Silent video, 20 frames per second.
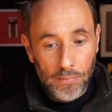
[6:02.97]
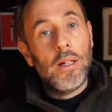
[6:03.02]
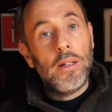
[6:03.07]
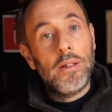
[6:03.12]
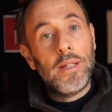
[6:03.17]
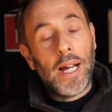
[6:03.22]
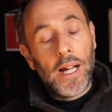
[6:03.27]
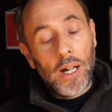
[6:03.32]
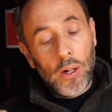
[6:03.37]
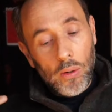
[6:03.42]

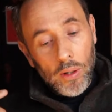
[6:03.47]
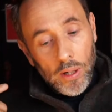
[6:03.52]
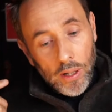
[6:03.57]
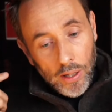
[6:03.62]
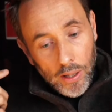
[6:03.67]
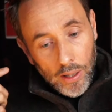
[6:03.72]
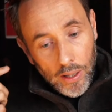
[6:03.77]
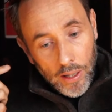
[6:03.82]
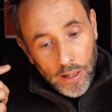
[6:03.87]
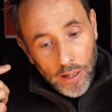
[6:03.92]
Now,
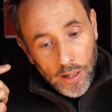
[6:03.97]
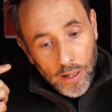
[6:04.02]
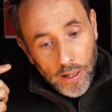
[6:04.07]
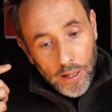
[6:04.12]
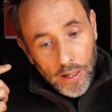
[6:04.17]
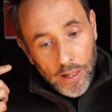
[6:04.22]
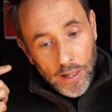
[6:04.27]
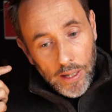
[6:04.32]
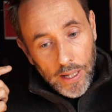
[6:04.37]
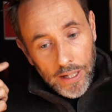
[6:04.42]

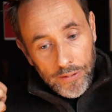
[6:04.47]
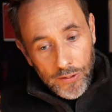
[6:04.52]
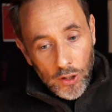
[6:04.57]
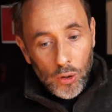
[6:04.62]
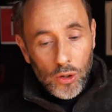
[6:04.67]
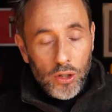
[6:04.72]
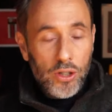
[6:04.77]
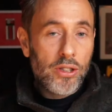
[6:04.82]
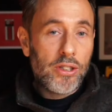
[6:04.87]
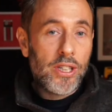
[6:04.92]
if your
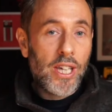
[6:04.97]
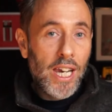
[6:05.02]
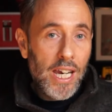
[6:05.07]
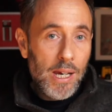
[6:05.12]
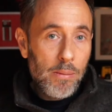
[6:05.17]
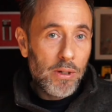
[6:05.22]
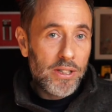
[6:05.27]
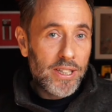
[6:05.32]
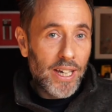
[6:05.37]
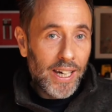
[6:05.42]

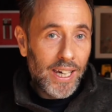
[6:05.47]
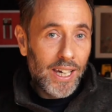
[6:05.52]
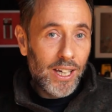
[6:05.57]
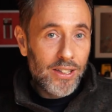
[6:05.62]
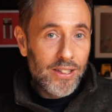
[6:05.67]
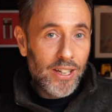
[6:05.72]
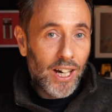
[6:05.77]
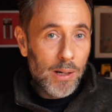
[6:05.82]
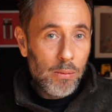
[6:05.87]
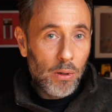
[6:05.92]
team are taking
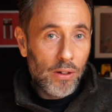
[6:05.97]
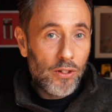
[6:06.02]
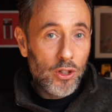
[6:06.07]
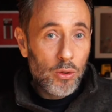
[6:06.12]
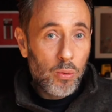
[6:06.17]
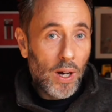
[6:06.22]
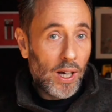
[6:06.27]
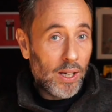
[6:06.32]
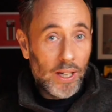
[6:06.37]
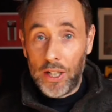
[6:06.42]
time off as
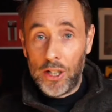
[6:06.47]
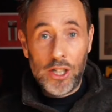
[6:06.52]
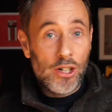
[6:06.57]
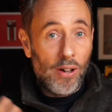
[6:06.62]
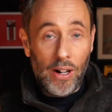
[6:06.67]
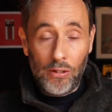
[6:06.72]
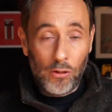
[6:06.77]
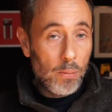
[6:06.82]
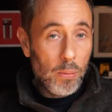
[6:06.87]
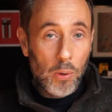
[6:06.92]
well, like your
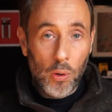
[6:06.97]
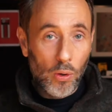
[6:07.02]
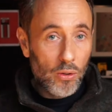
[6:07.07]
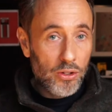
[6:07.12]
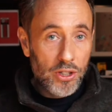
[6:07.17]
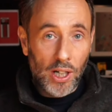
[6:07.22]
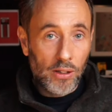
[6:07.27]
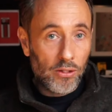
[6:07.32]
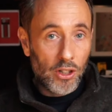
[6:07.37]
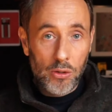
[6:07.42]
direct
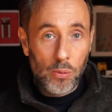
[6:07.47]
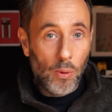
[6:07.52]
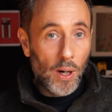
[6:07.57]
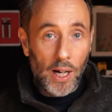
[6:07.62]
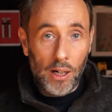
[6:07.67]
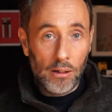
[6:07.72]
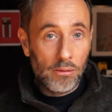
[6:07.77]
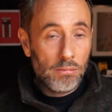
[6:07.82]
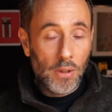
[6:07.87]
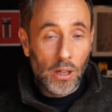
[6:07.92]
reports are as
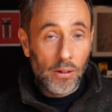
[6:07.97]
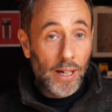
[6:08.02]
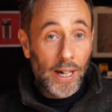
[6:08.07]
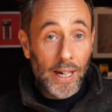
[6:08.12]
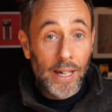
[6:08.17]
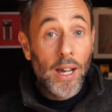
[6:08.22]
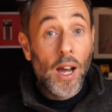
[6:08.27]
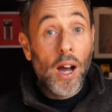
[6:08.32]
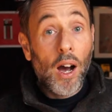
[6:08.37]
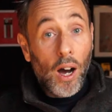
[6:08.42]
well,
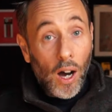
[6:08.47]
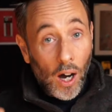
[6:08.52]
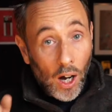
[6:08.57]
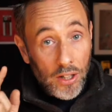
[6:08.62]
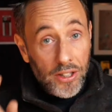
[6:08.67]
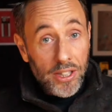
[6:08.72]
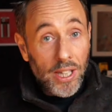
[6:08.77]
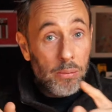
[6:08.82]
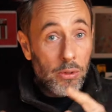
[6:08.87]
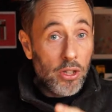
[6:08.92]
okay?
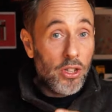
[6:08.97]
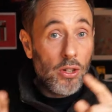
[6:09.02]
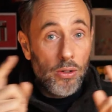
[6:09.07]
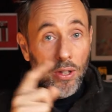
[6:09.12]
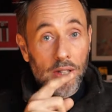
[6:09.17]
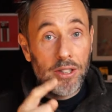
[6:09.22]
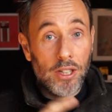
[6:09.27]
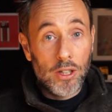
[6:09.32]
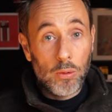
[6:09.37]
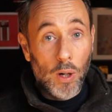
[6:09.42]
Ask them to do
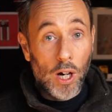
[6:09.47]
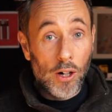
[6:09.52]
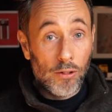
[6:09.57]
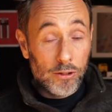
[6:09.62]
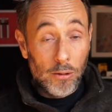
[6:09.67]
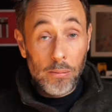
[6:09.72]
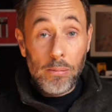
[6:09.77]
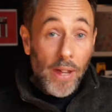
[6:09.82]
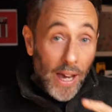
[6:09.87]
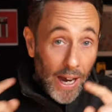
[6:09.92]
this as well
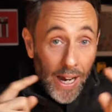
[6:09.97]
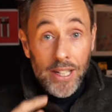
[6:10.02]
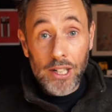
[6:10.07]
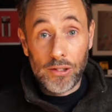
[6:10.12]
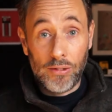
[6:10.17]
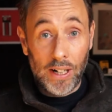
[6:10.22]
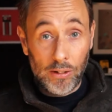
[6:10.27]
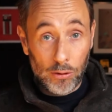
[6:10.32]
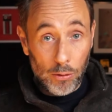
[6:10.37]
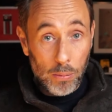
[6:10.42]
from their
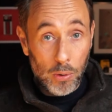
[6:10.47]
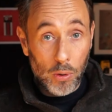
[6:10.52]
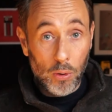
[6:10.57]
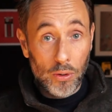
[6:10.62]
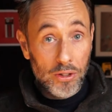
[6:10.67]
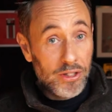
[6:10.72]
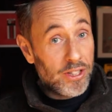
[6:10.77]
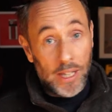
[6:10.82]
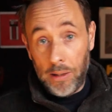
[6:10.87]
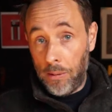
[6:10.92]
direct reports. Send